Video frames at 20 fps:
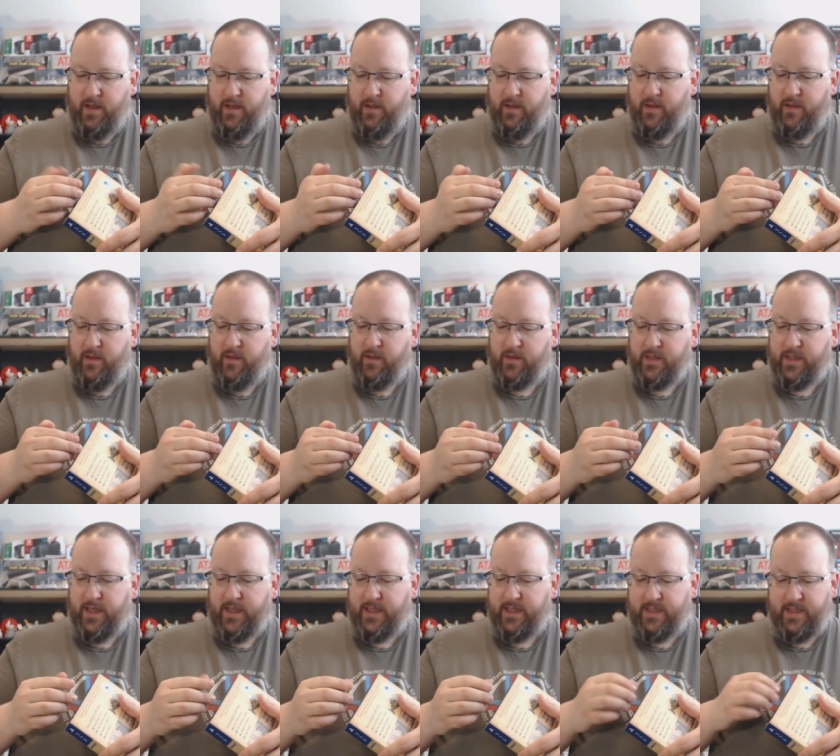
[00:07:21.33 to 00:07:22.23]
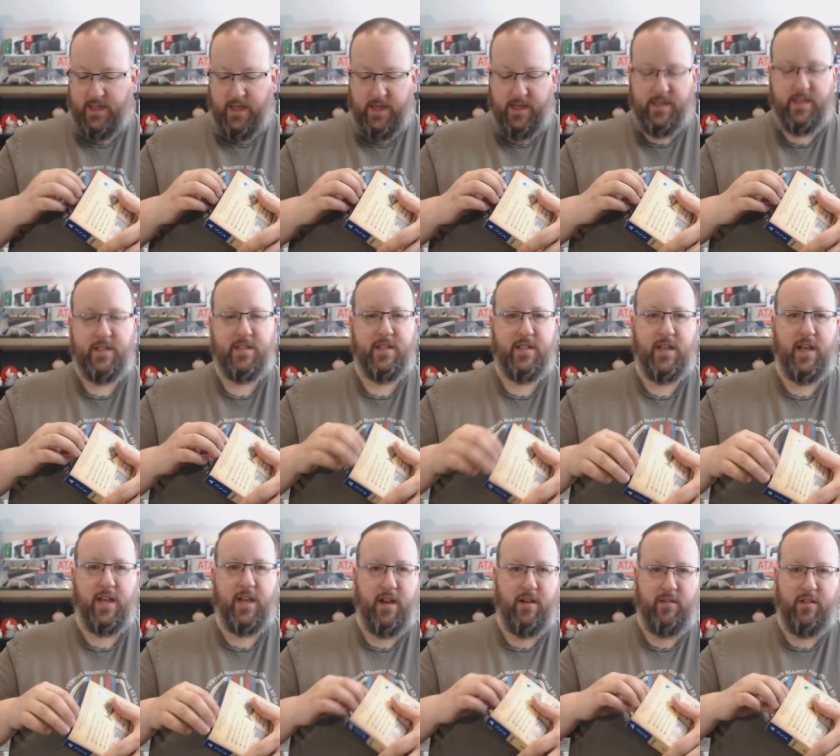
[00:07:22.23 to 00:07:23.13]
looks like it's not
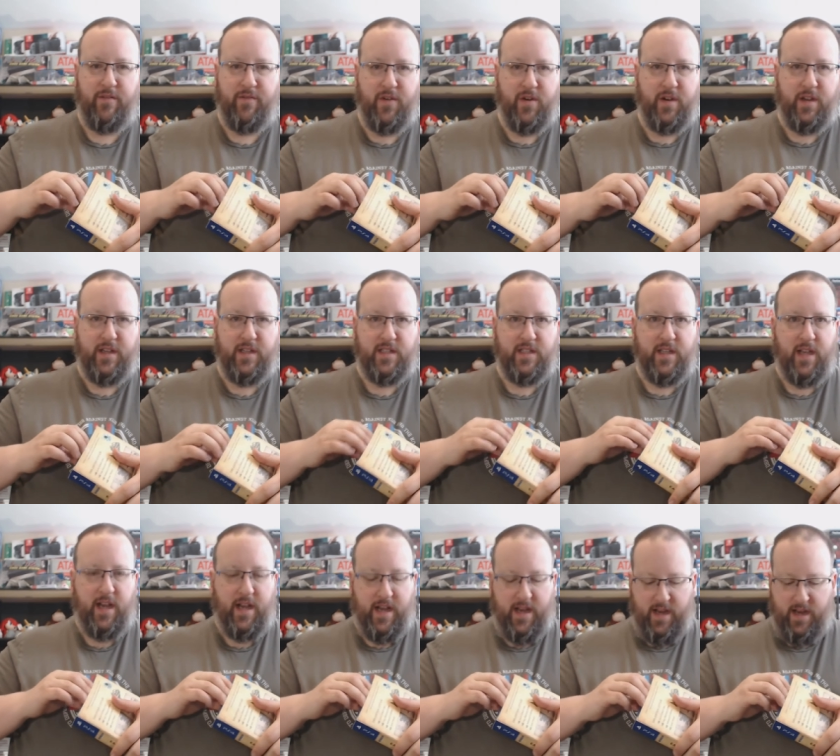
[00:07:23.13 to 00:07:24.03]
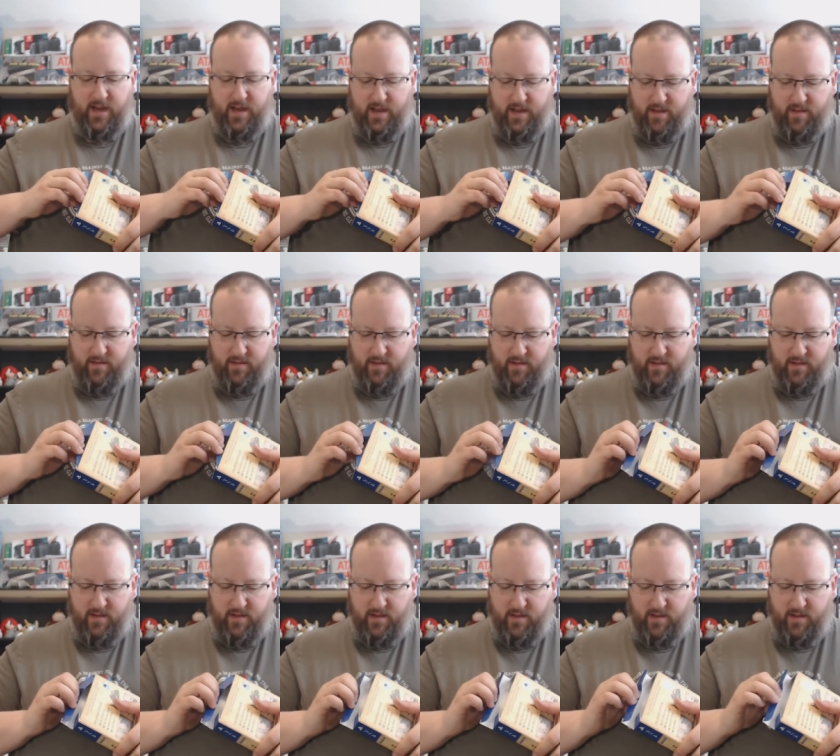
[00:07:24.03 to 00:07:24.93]
entirely very exciting
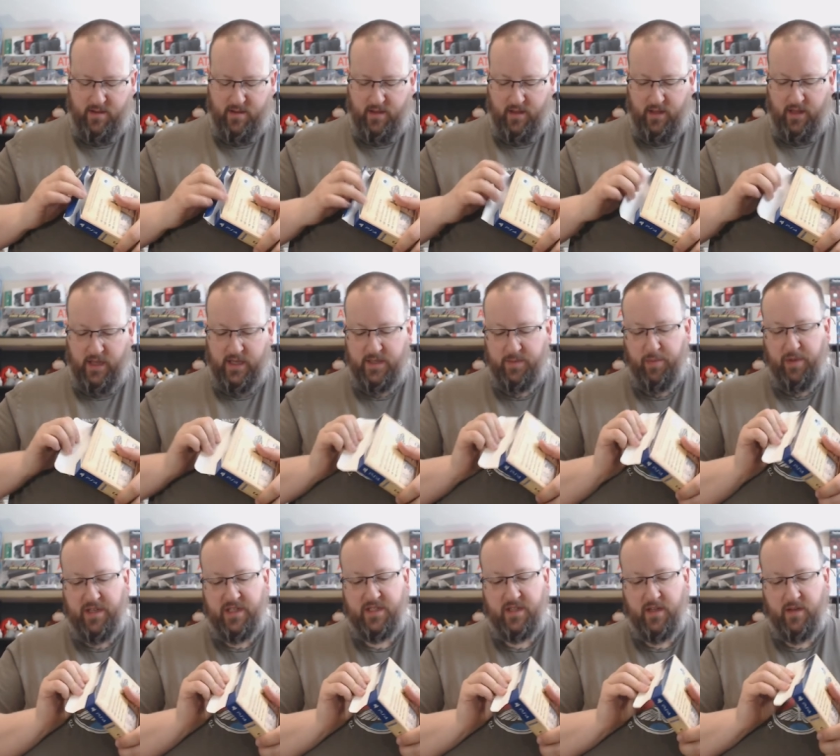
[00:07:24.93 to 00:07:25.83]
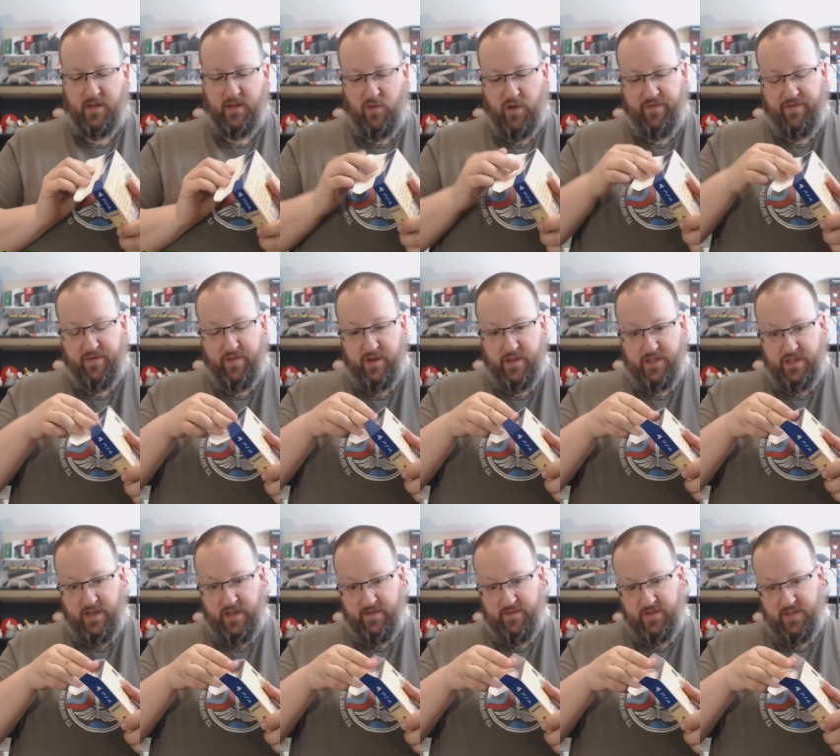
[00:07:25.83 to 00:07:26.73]
at least based on what footage
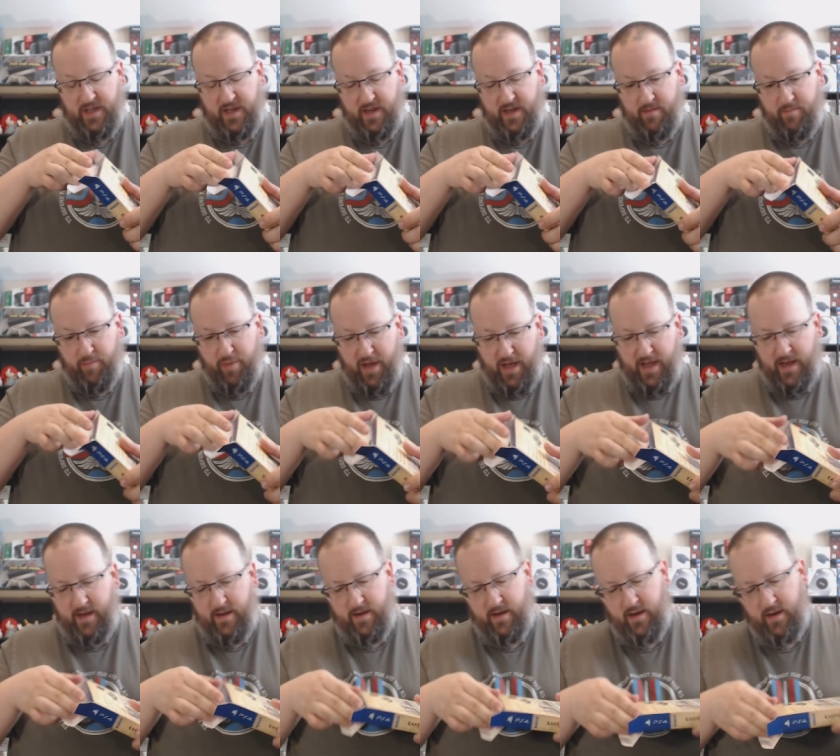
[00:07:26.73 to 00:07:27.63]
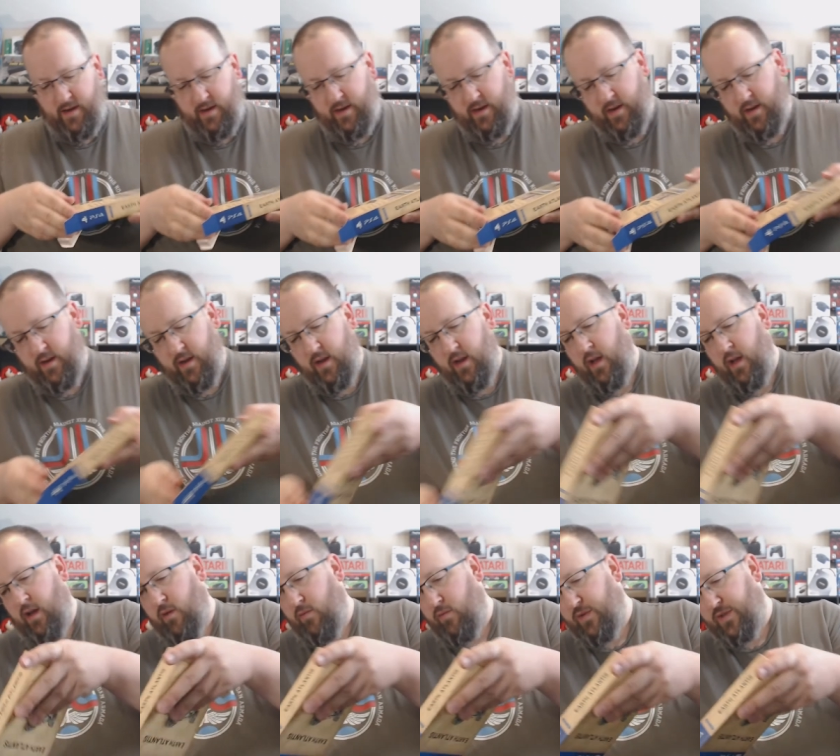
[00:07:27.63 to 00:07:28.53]
I've seen, but
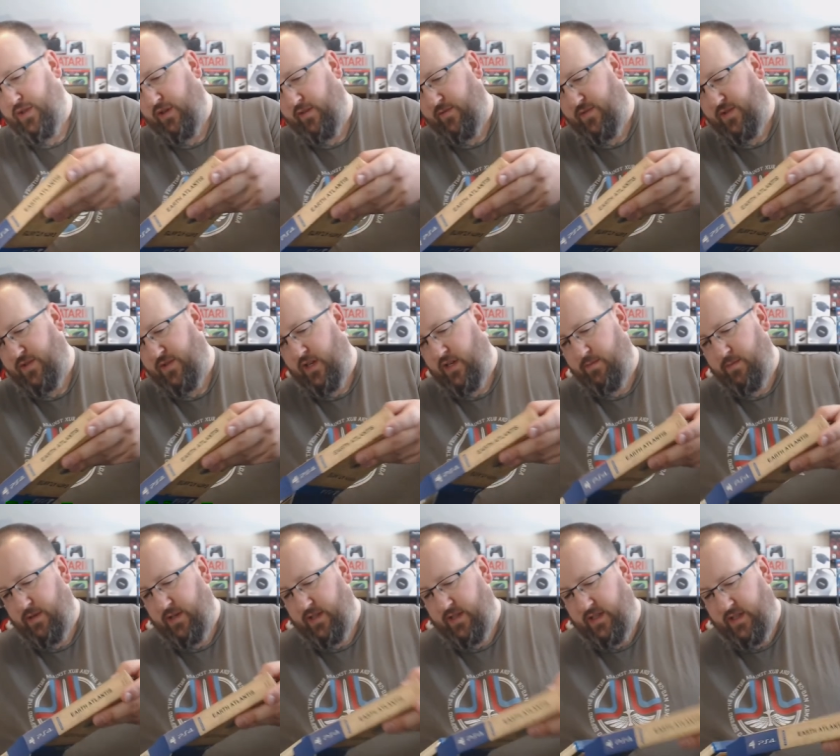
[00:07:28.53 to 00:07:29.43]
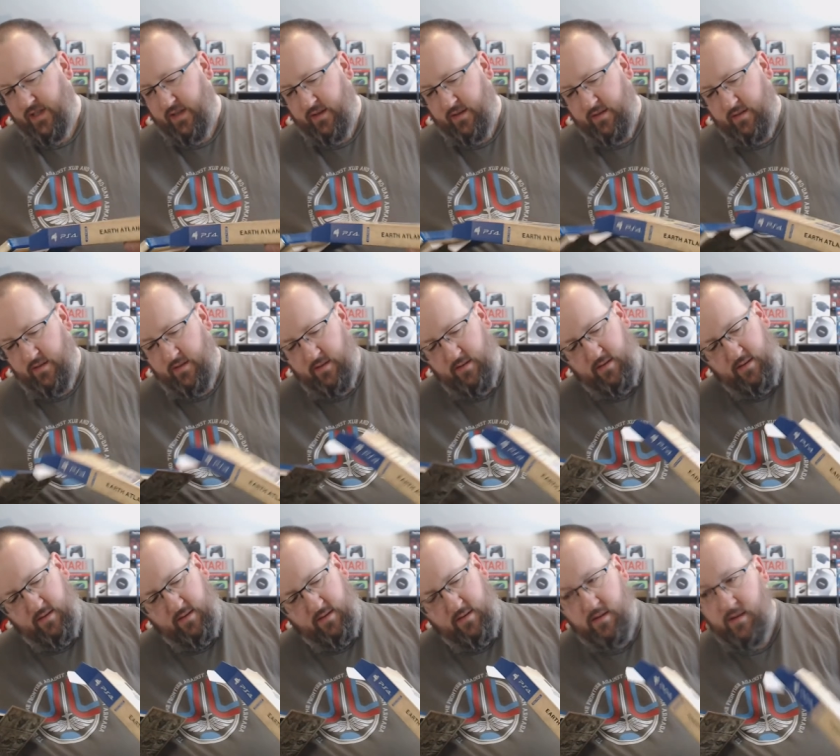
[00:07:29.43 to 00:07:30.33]
reserve judgment until
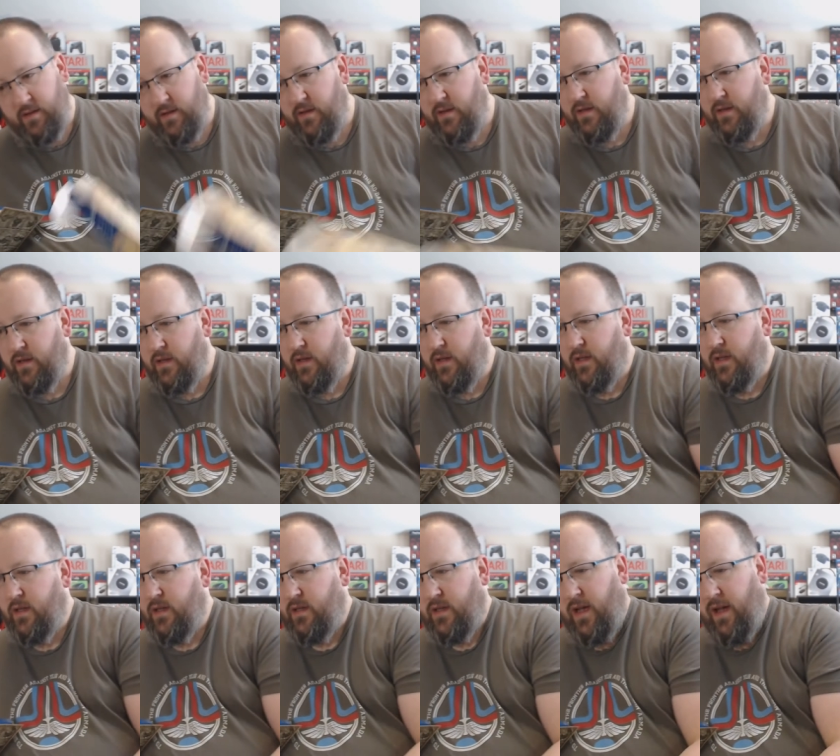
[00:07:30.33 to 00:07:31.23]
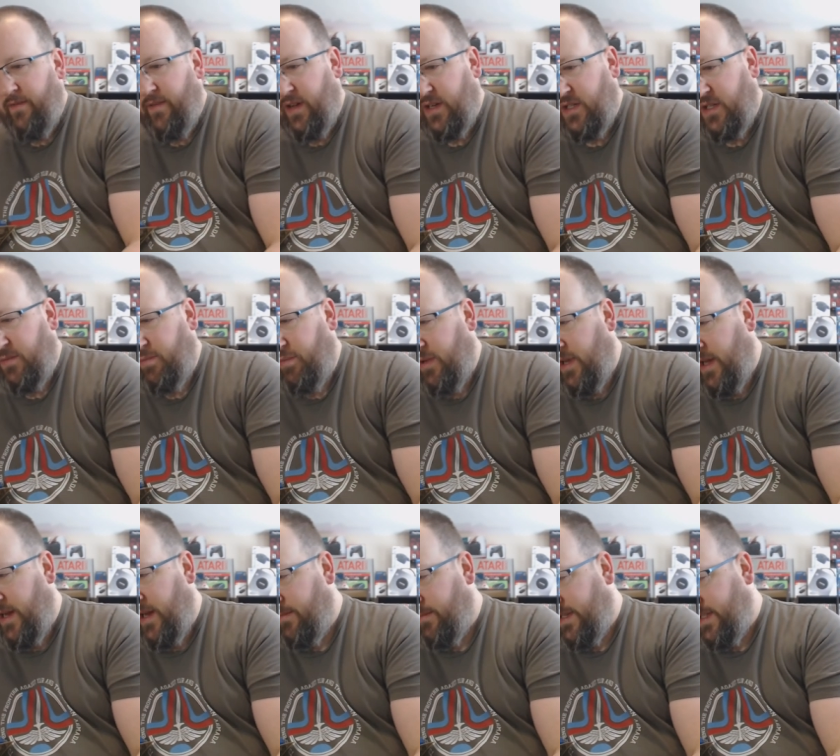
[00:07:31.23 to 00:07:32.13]
I've actually played
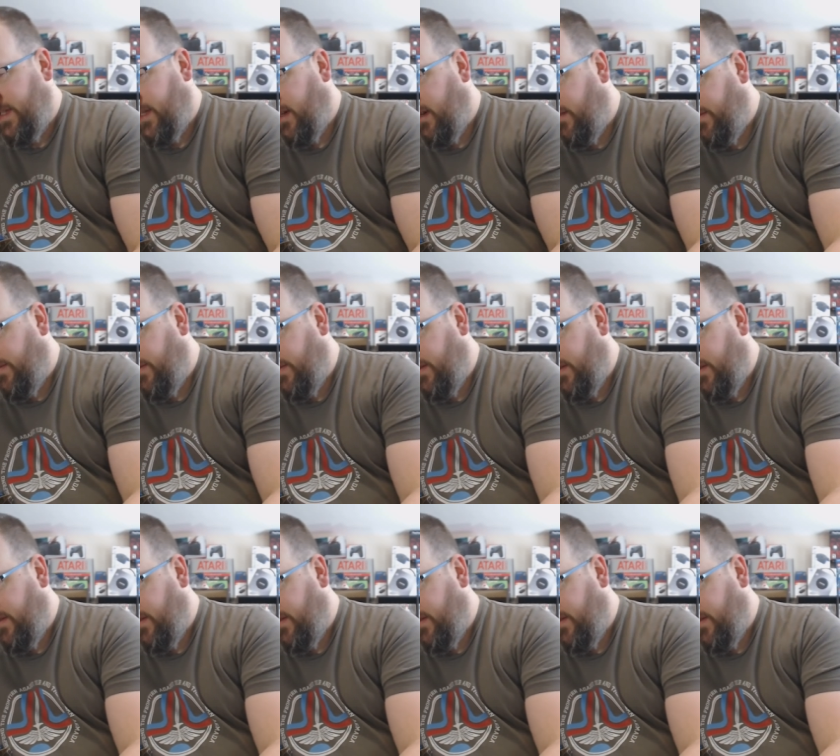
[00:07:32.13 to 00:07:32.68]
it myself.